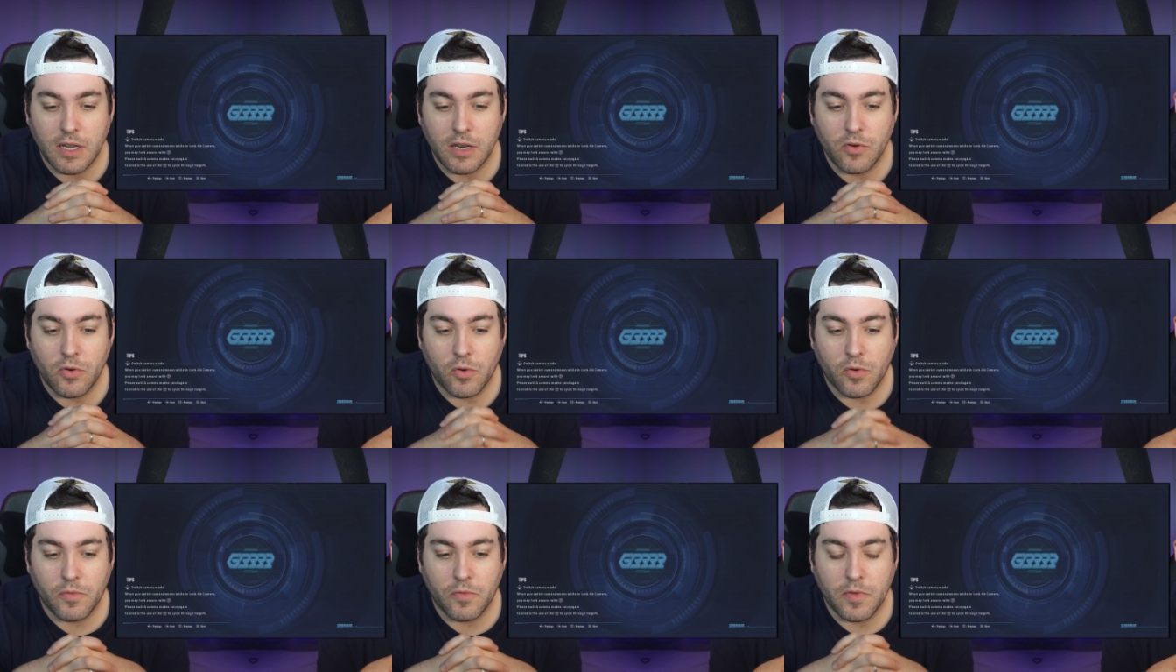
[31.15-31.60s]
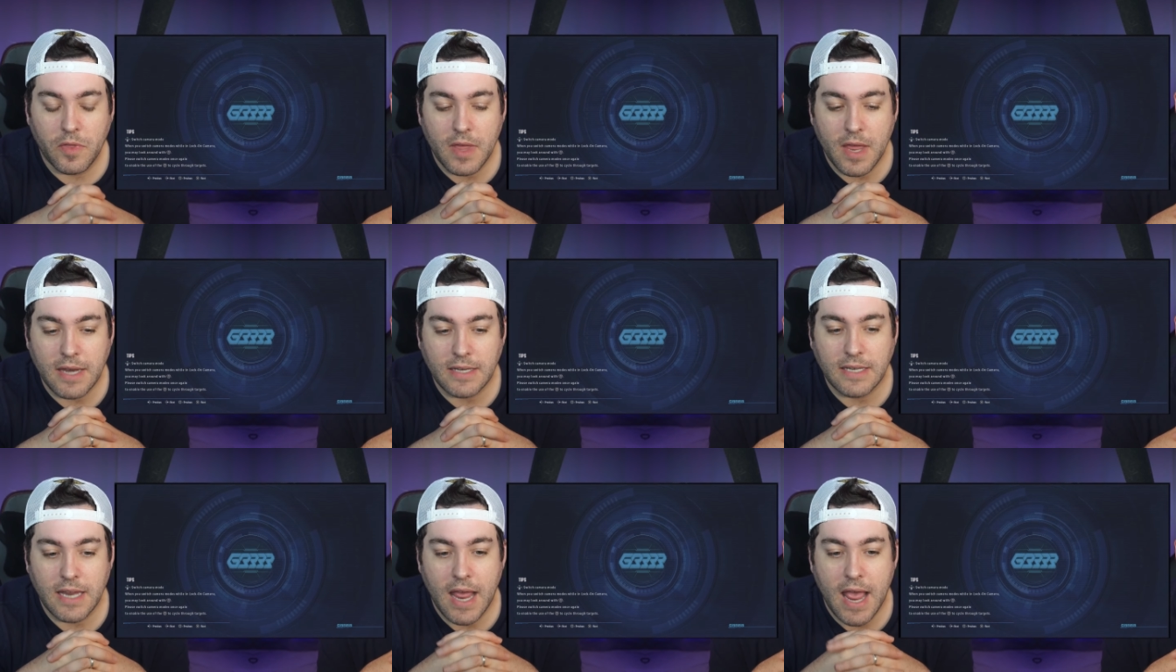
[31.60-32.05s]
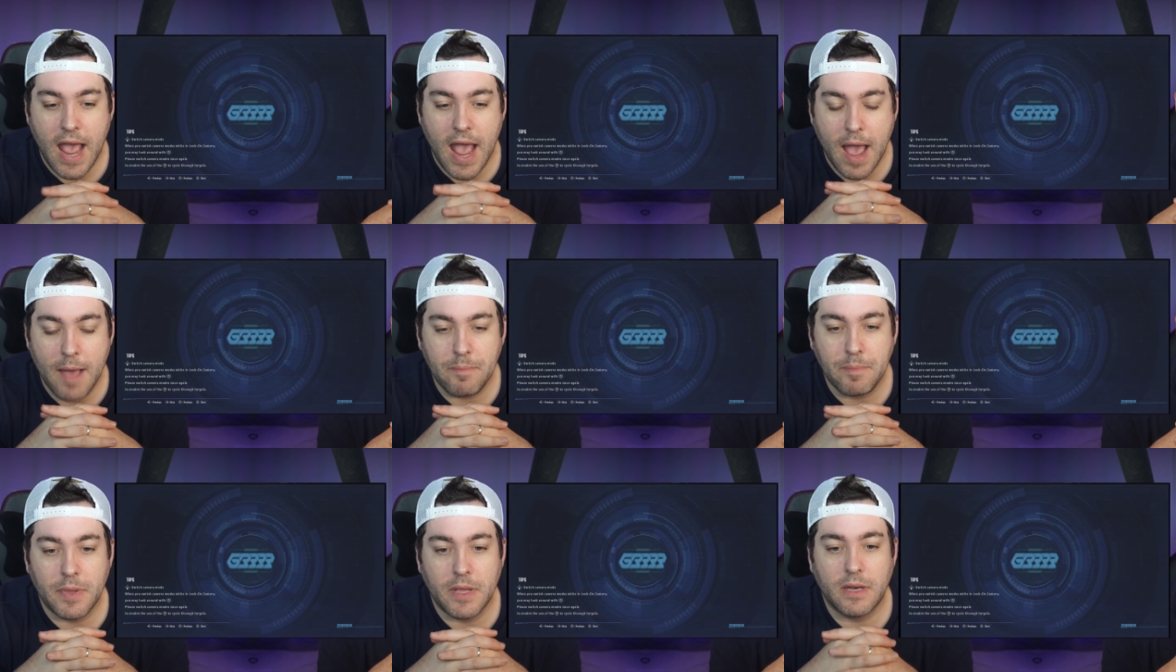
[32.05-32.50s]
In order for that to
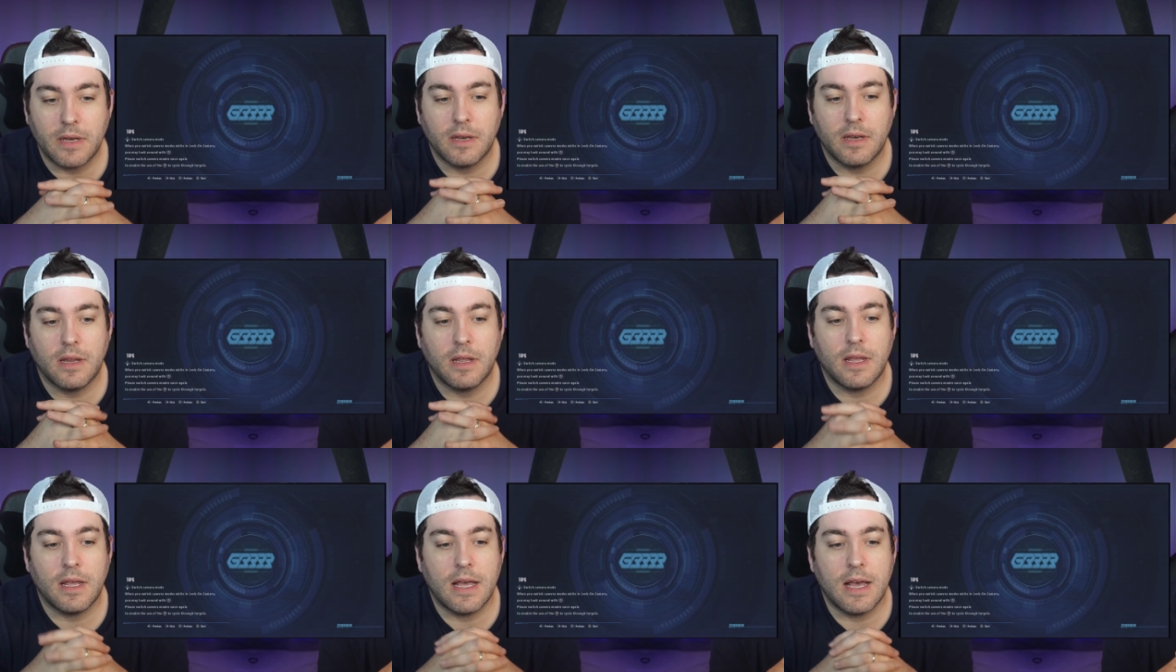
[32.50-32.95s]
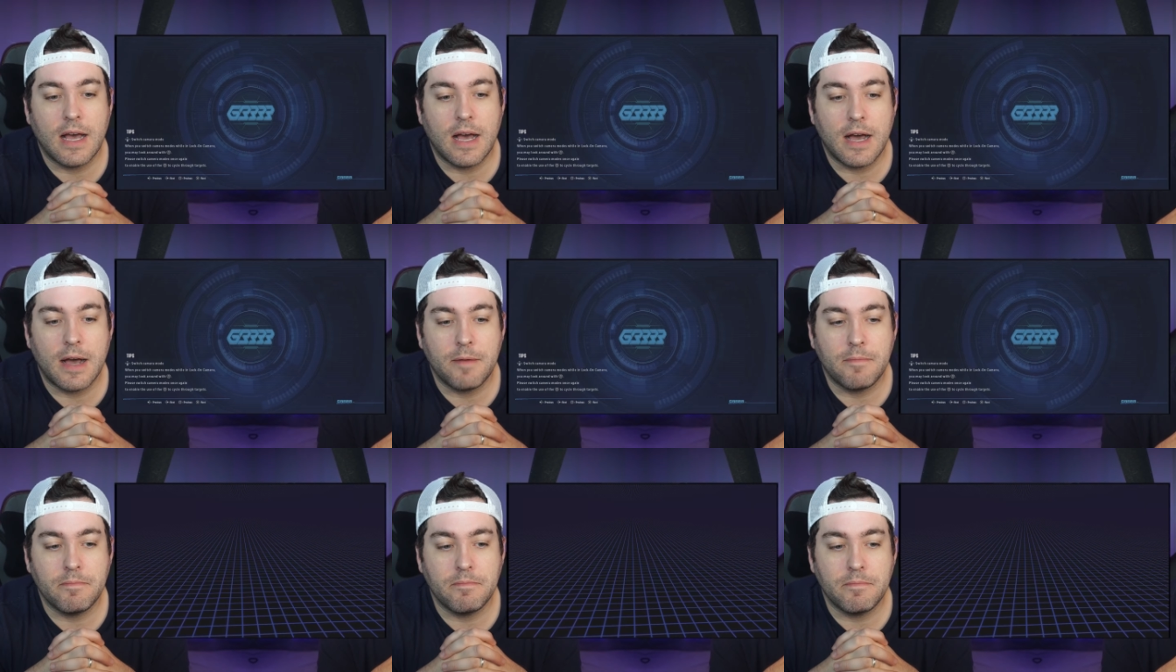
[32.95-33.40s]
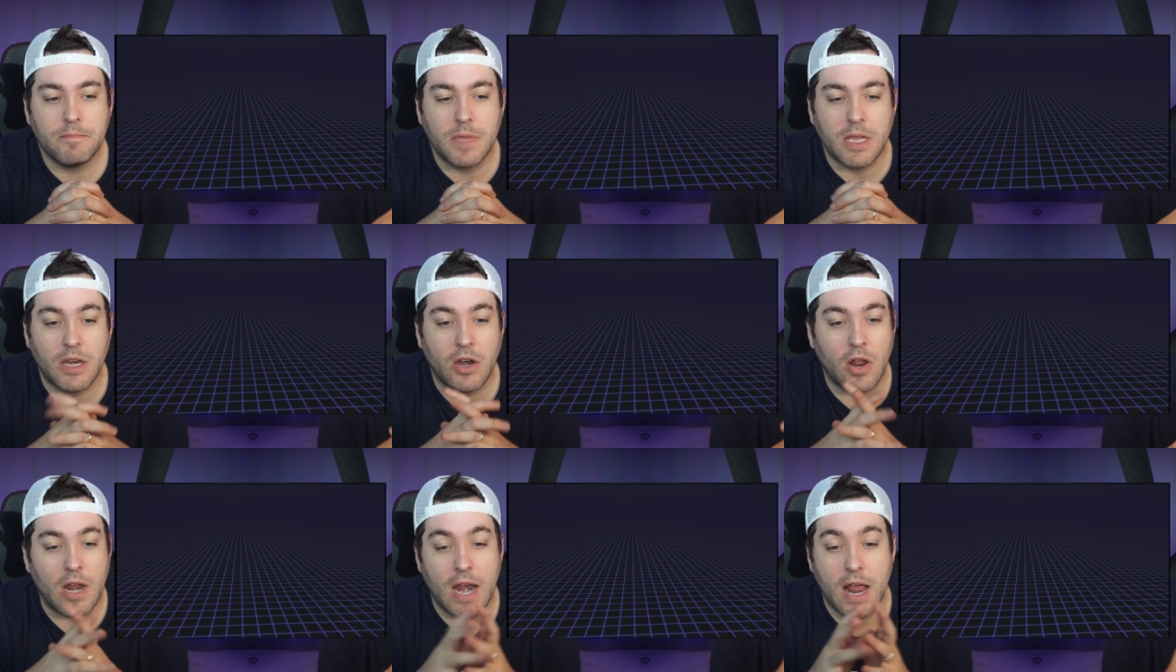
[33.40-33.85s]
happen,
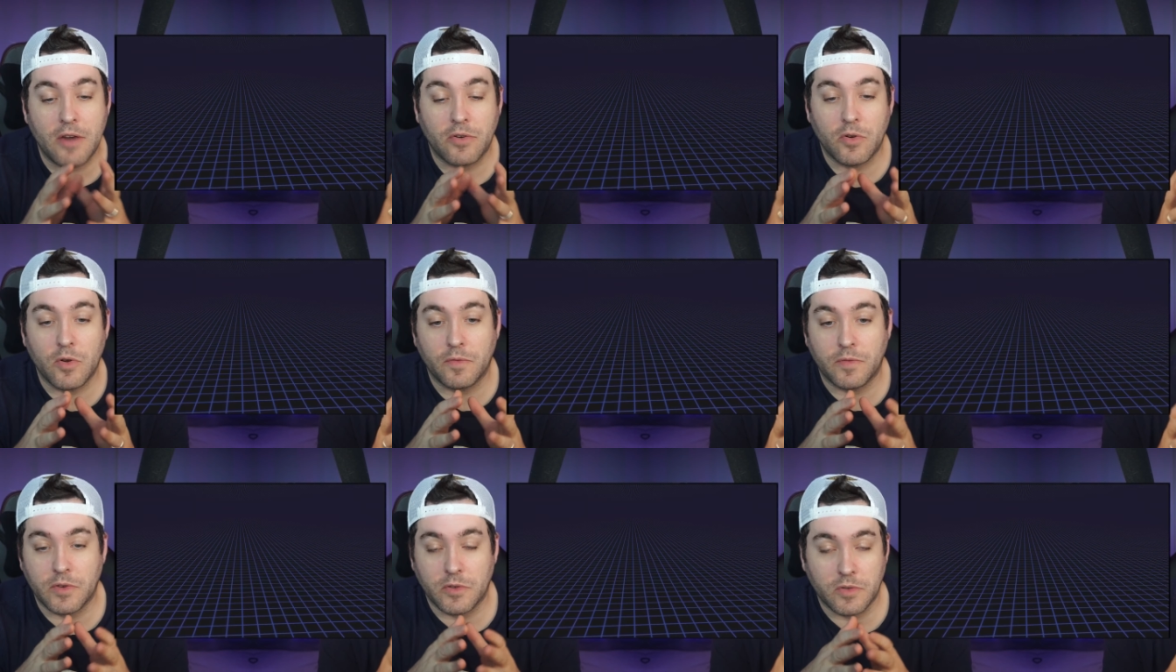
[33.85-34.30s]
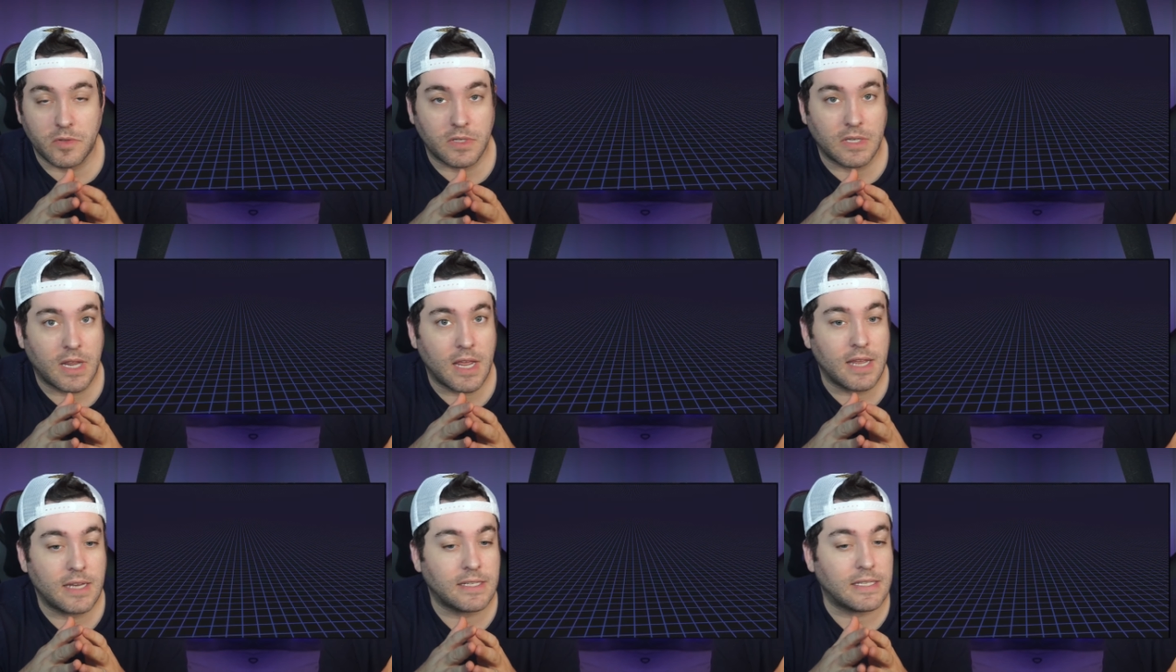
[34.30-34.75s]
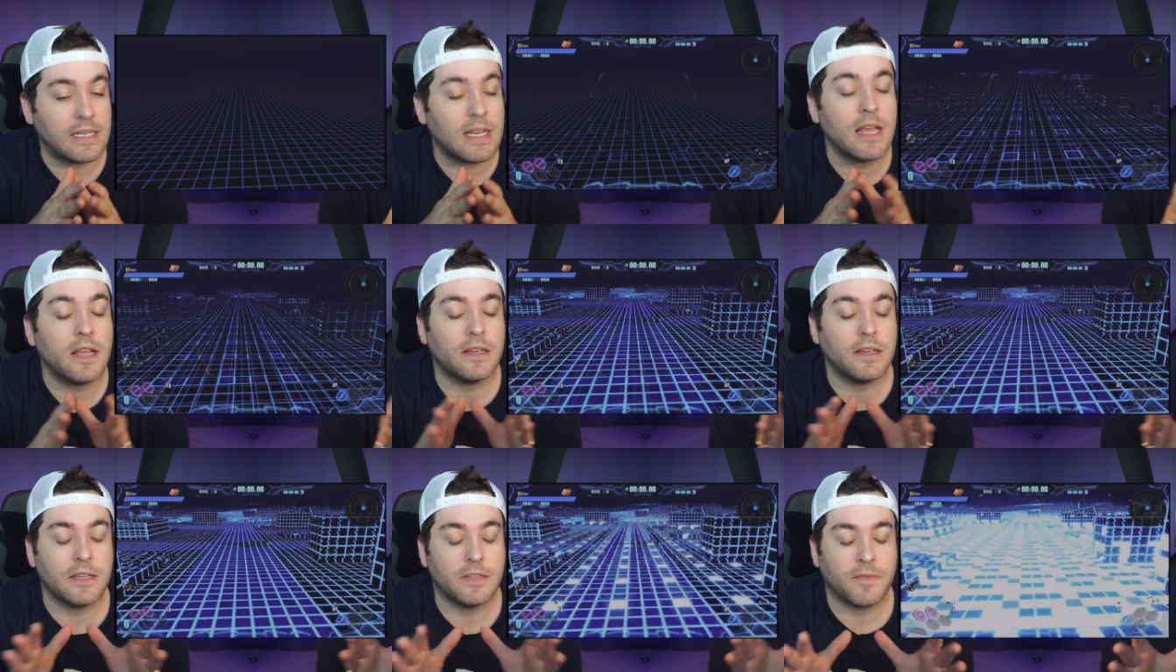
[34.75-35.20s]
you know, and I don't know if this was the case,
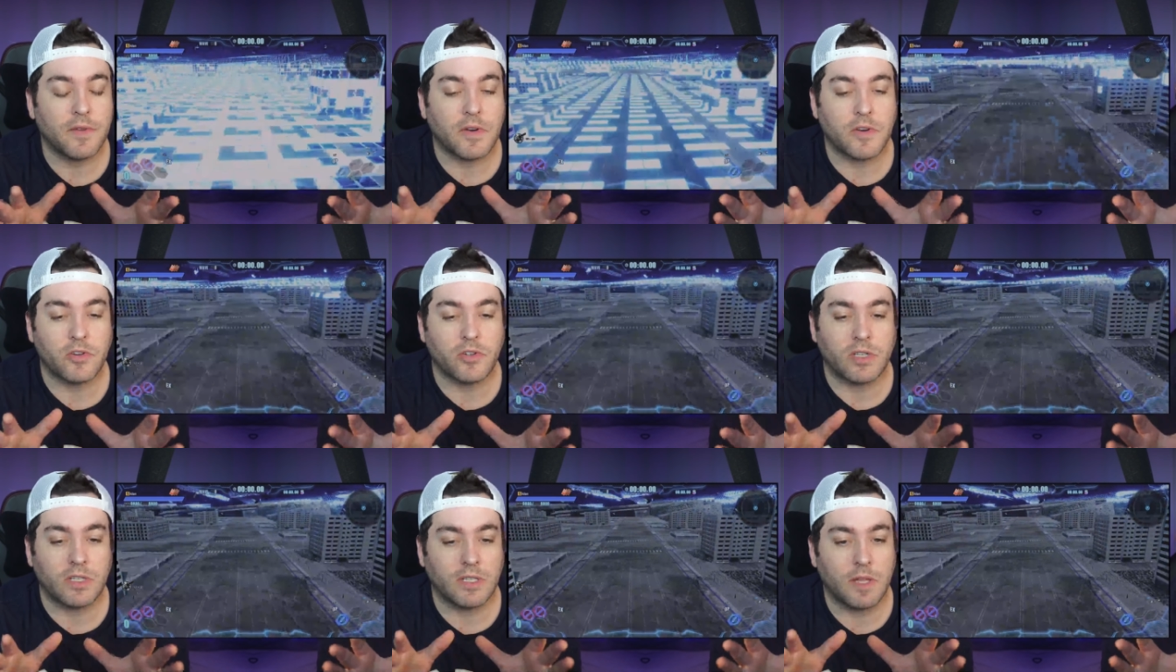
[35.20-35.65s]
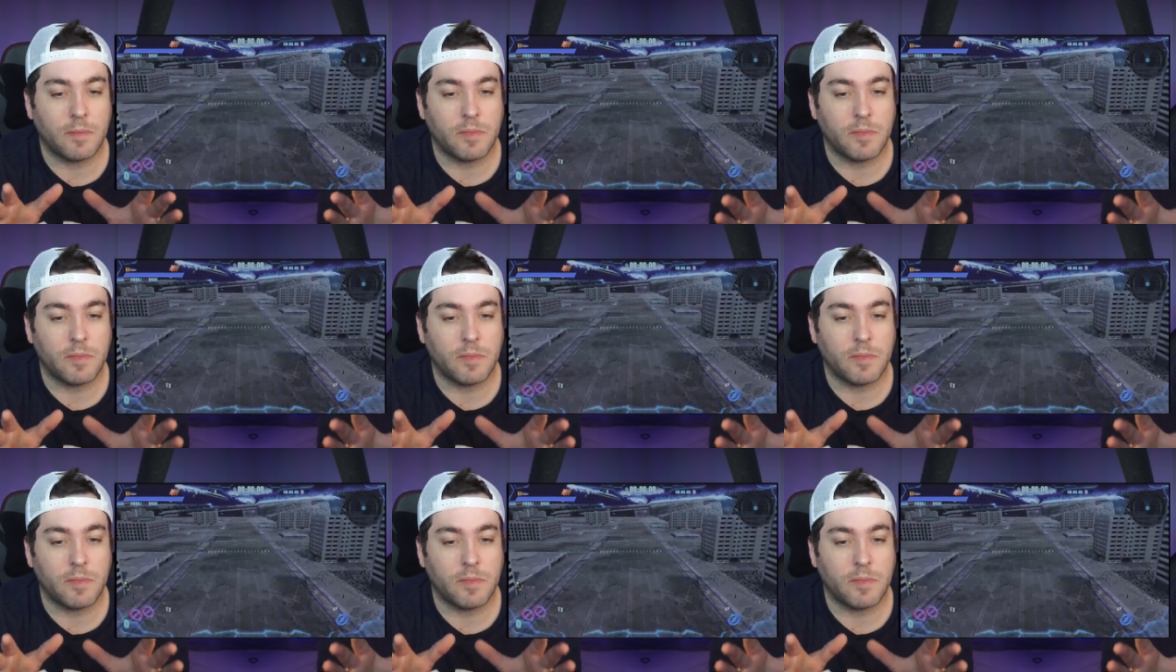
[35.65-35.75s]
it's very interesting.